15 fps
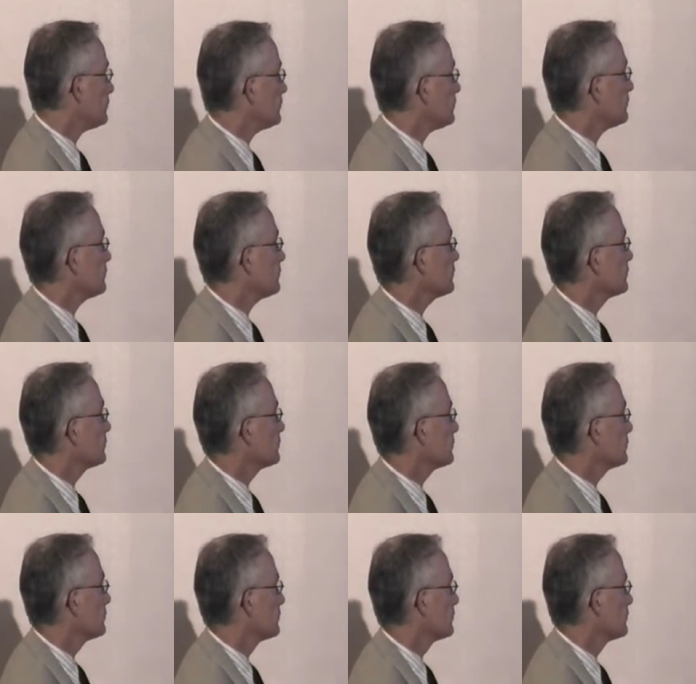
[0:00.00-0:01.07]

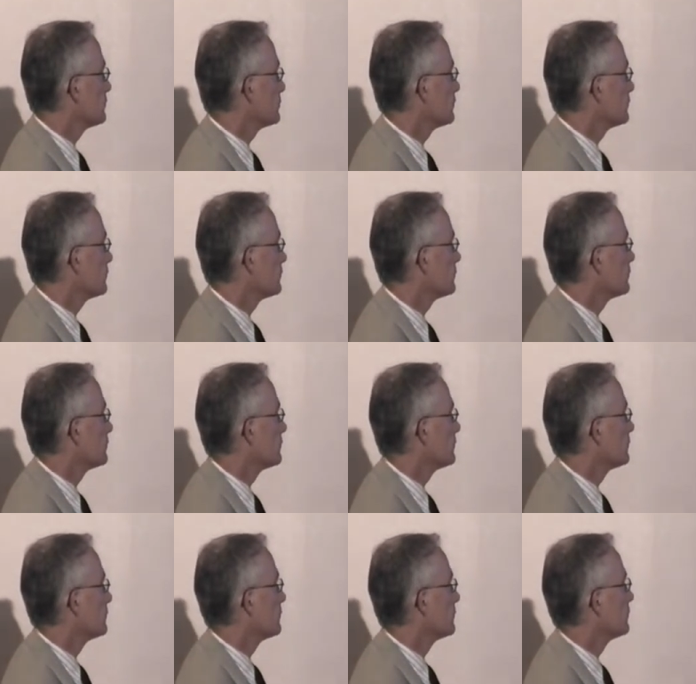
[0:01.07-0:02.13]

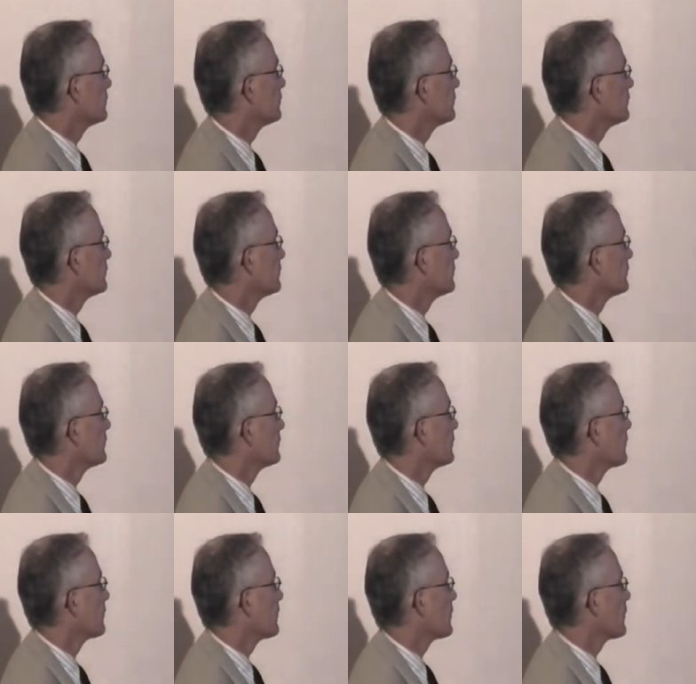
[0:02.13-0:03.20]
(no one is talking)